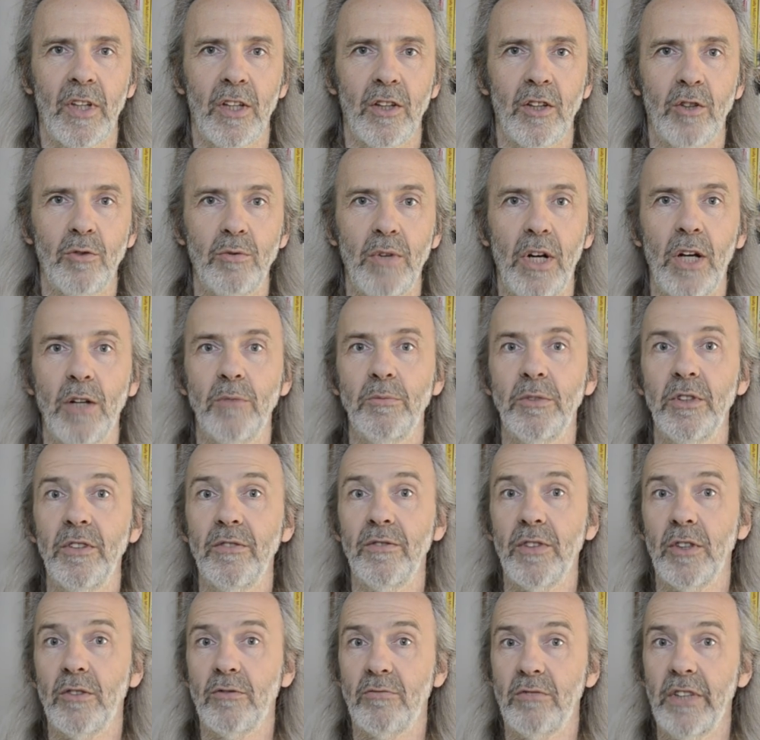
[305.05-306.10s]
the realm
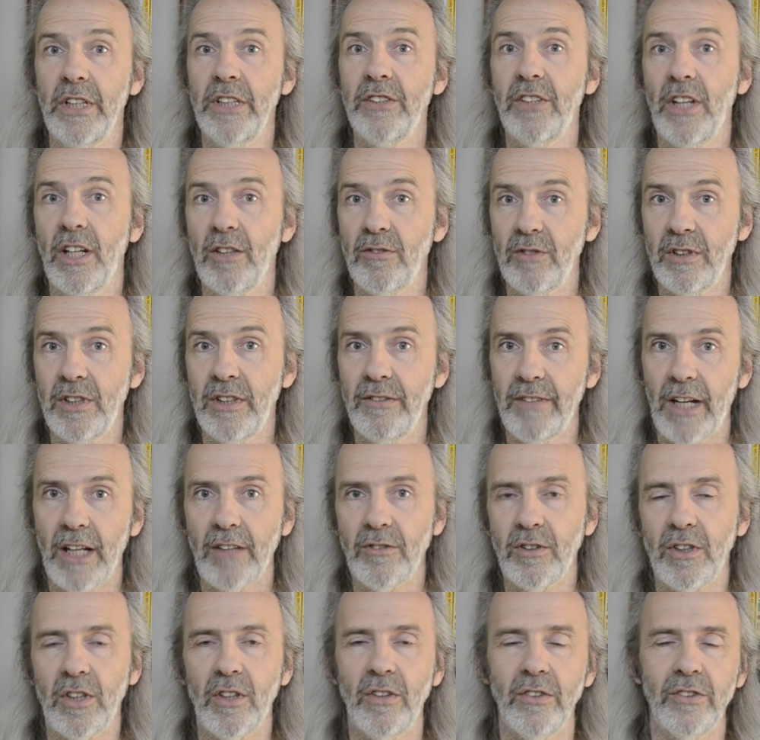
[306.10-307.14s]
of regenerative
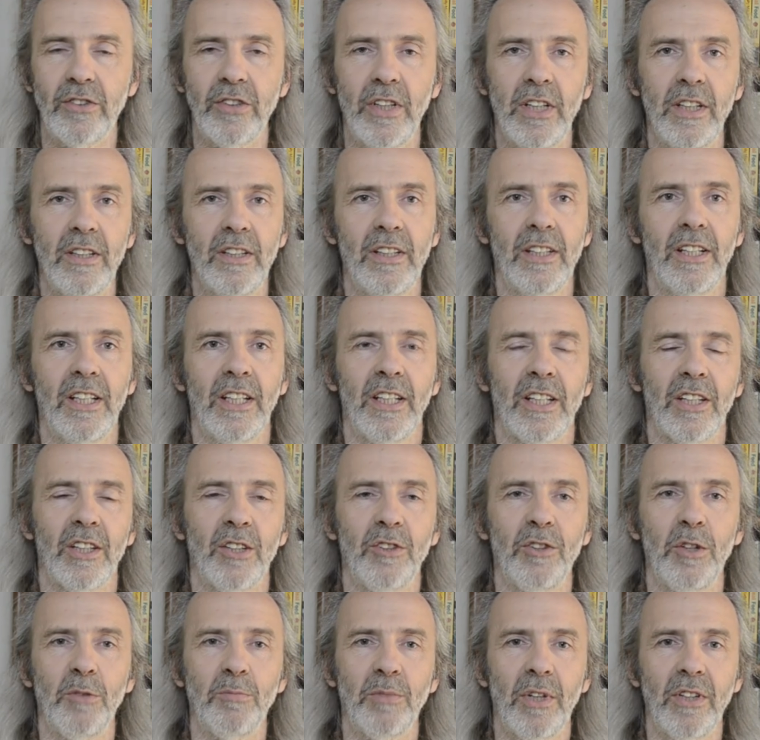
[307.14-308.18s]
agriculture,
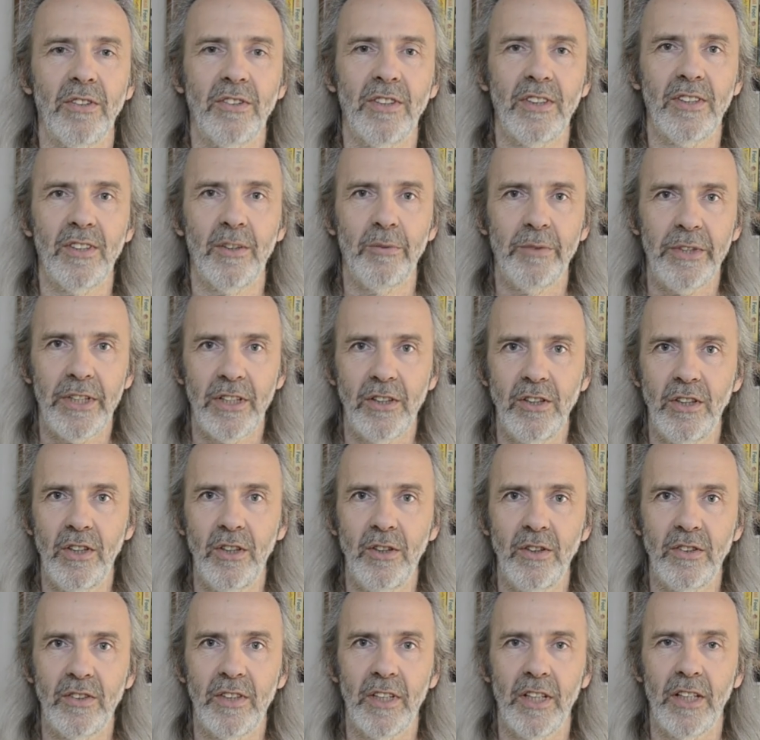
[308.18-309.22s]
there are approaches that we can
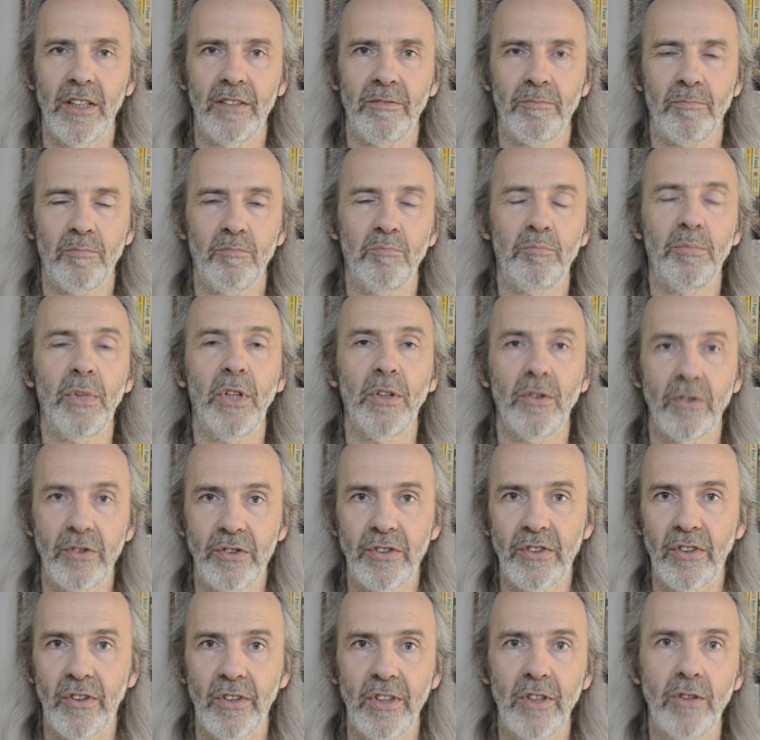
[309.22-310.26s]
use that build
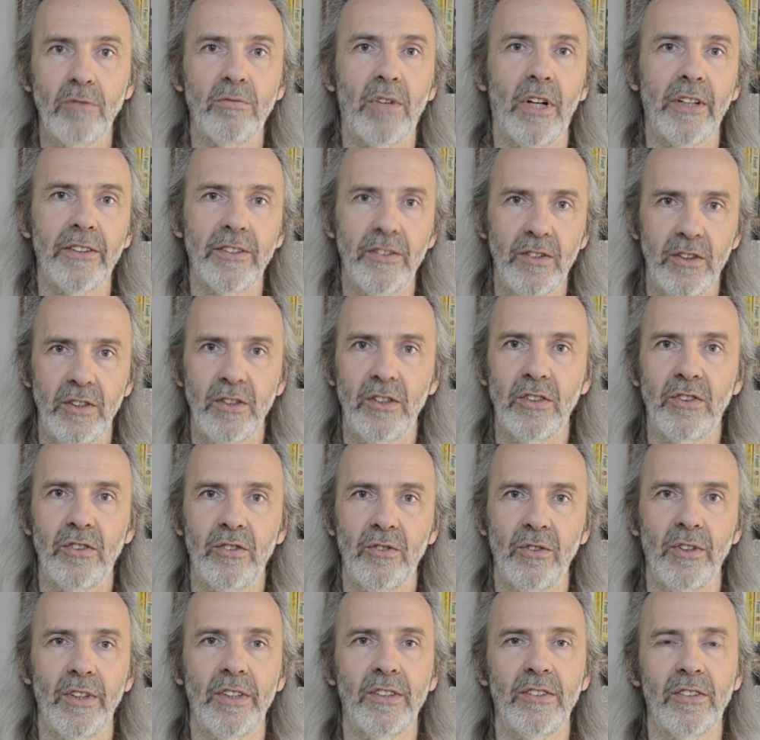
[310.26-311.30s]
soil rather than
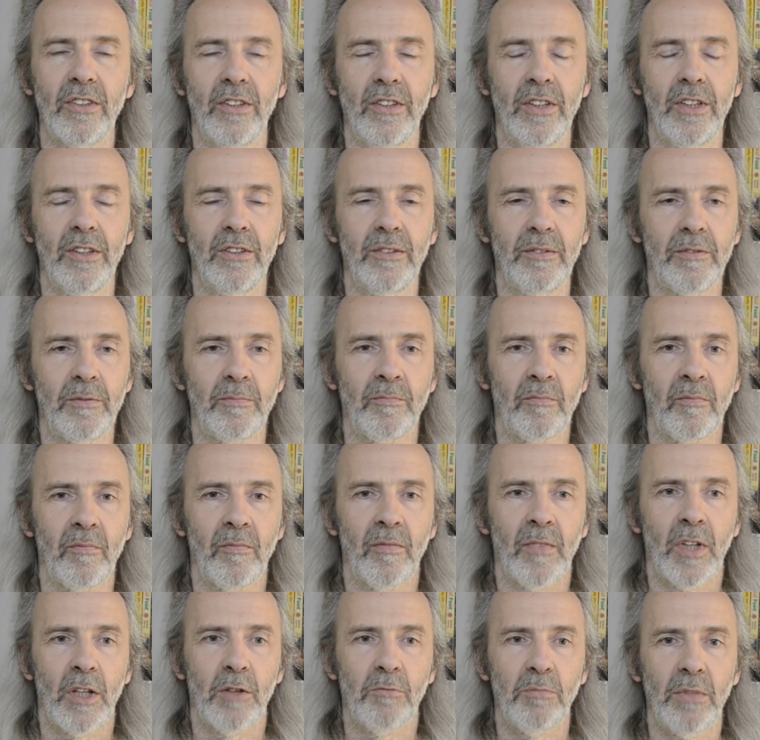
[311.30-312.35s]
destroy soil.
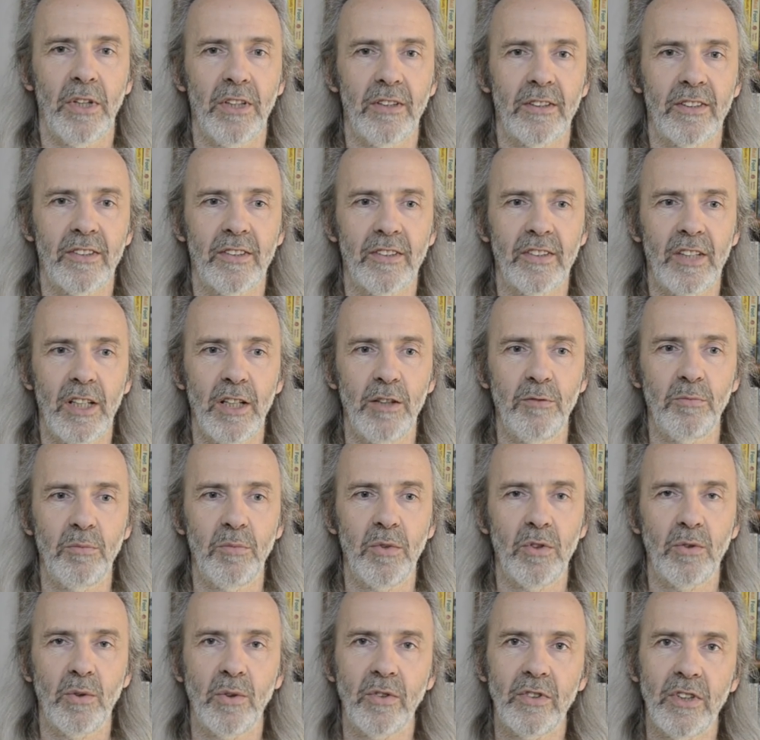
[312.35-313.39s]
But
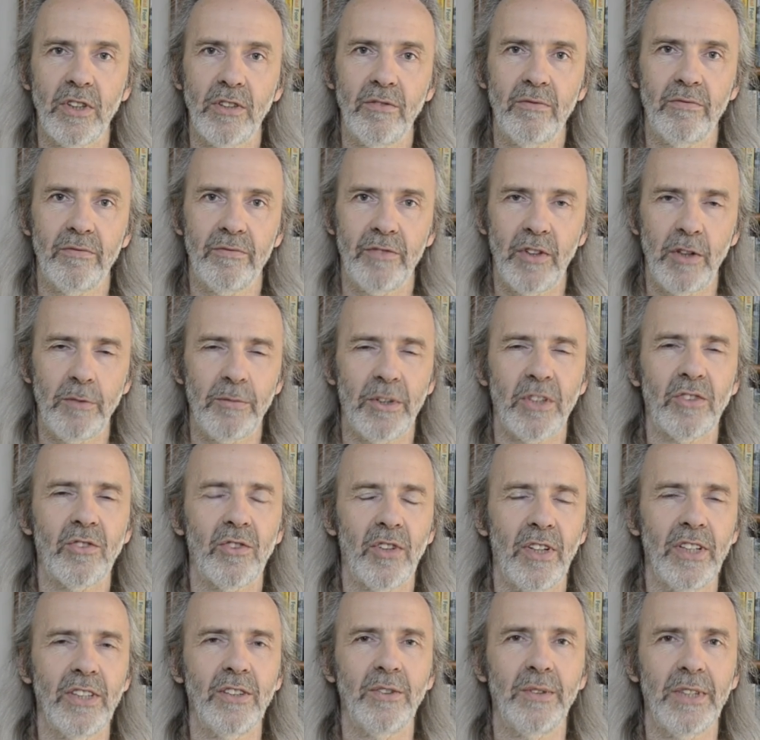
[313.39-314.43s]
we're also very much
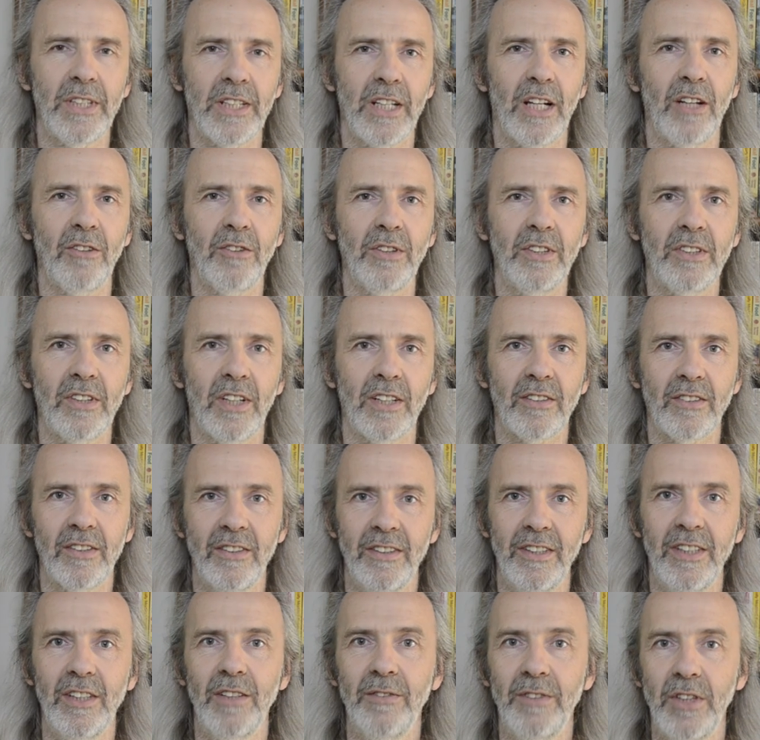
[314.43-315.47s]
trying to encourage us
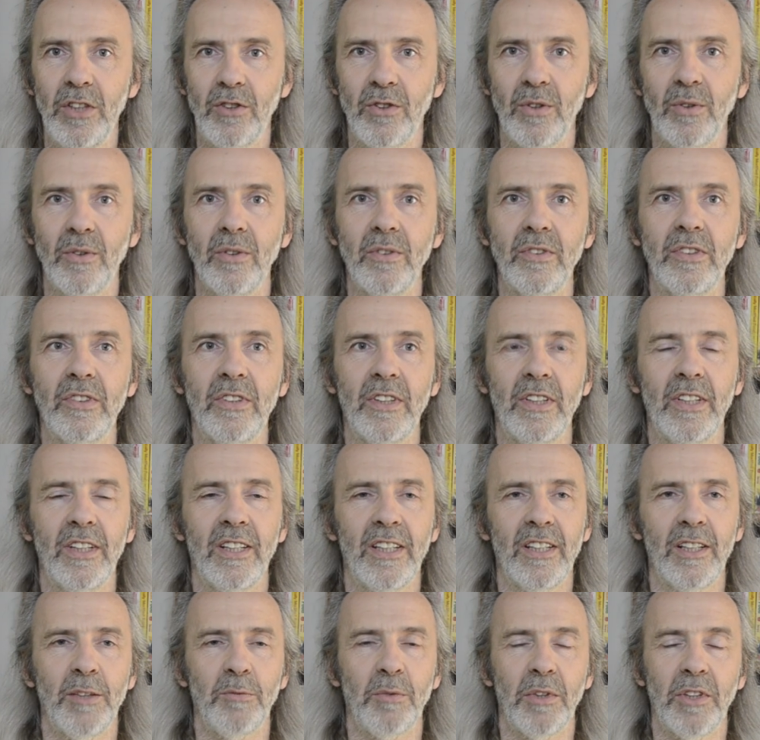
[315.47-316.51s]
as individuals,
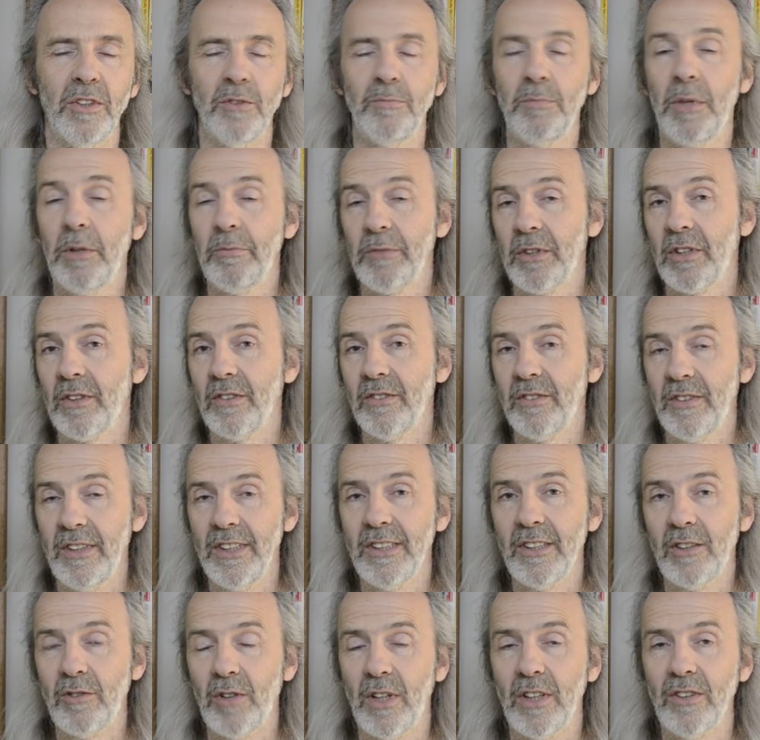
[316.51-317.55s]
because permaculture
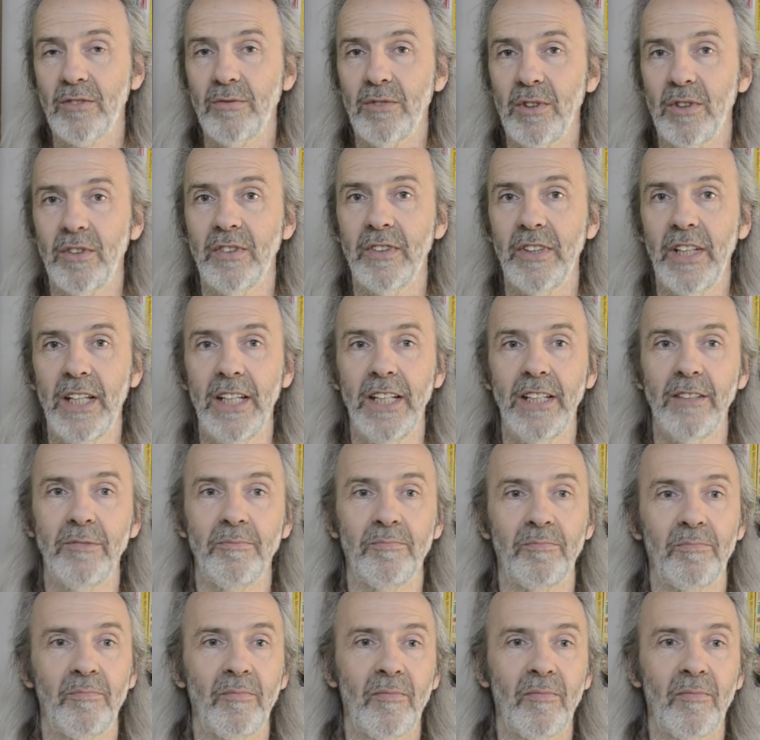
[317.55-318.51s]
is a grassroots thing,